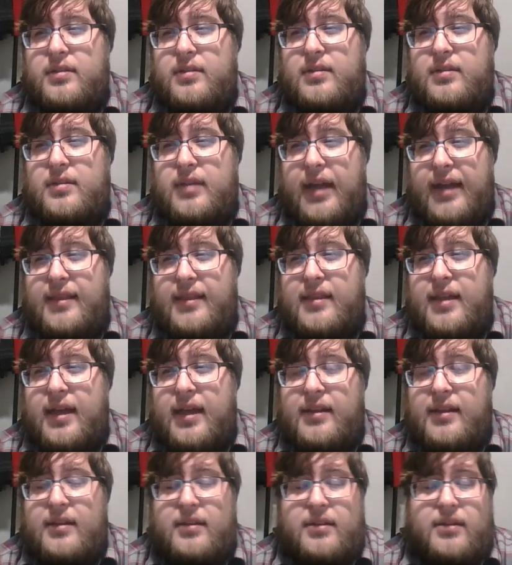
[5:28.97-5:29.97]
not
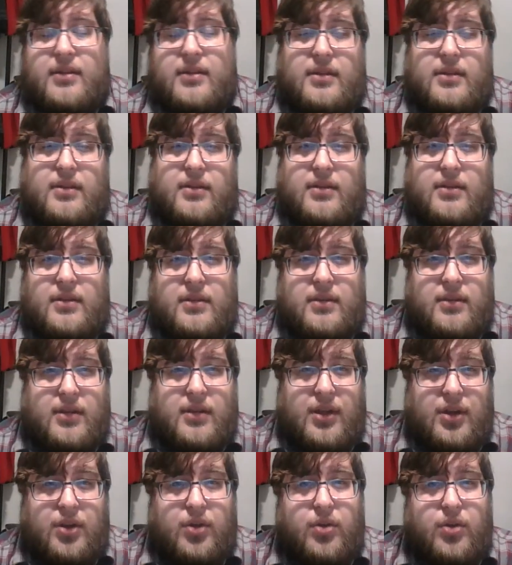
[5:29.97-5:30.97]
that
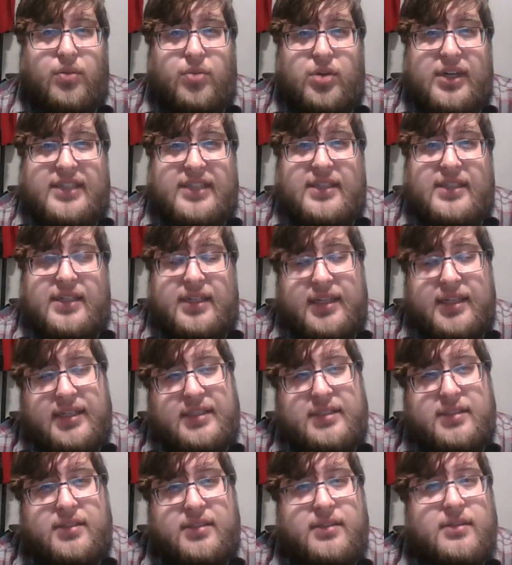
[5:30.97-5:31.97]
the new president
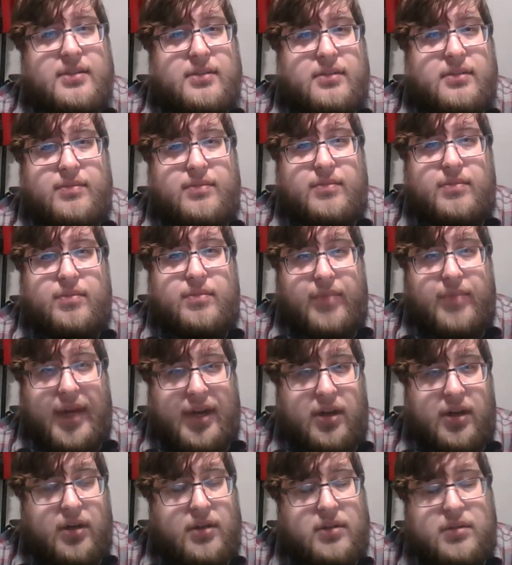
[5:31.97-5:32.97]
is
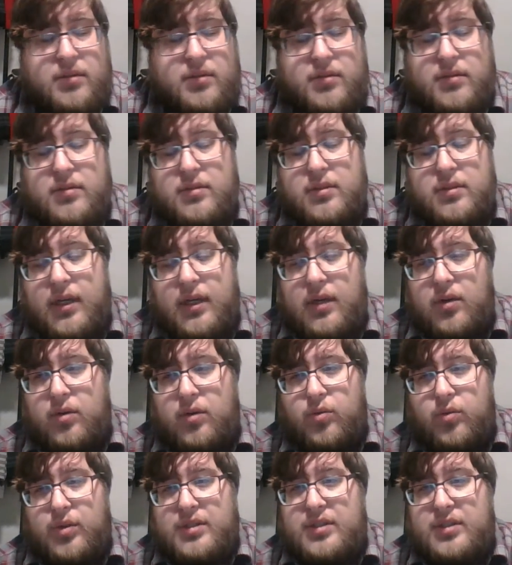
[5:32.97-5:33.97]
better, uh,
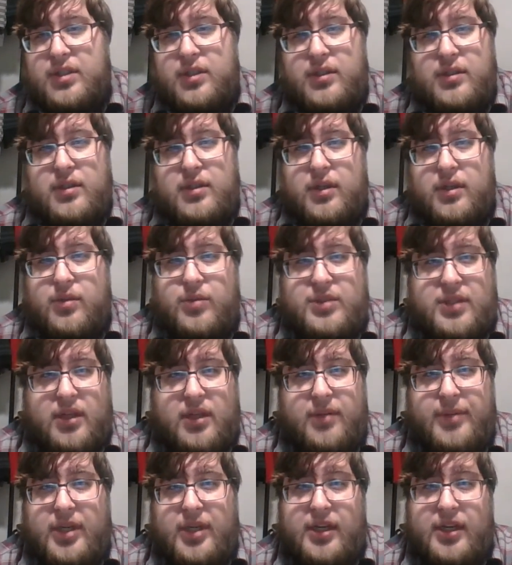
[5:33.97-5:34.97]
was uh, was going
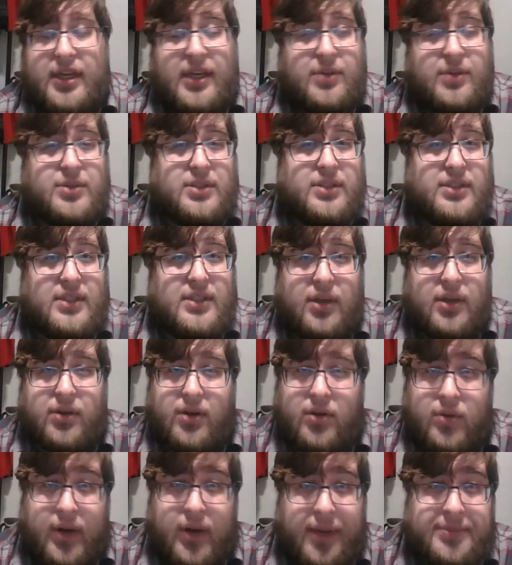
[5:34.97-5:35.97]
to be good. He was still
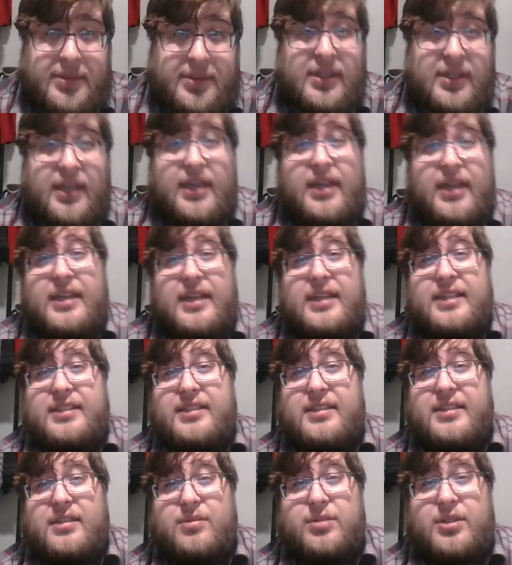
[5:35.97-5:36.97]
corrupt. He
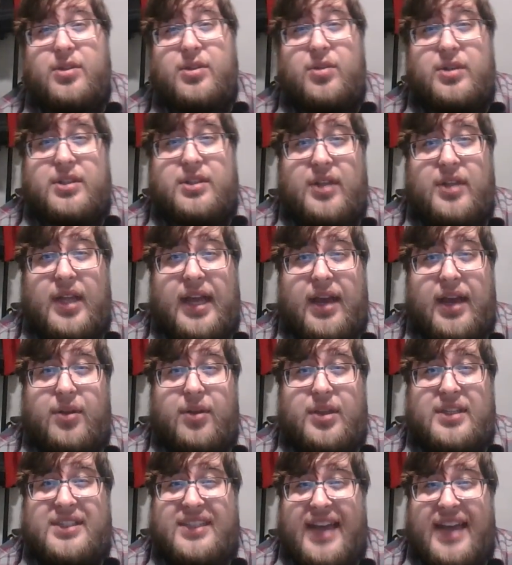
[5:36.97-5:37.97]
still was going to allow
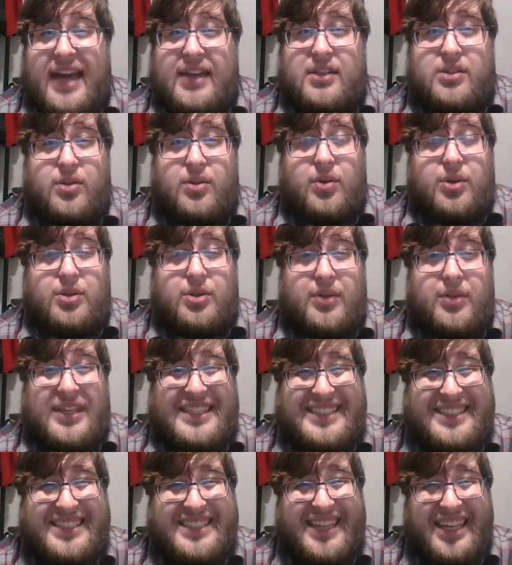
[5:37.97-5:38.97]
the status quo to
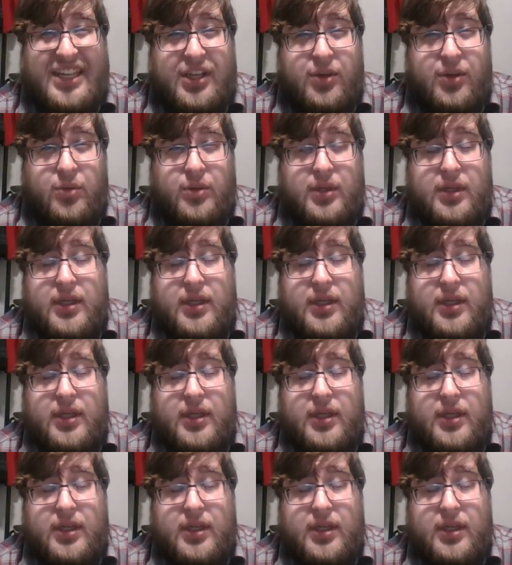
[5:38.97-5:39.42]
continue.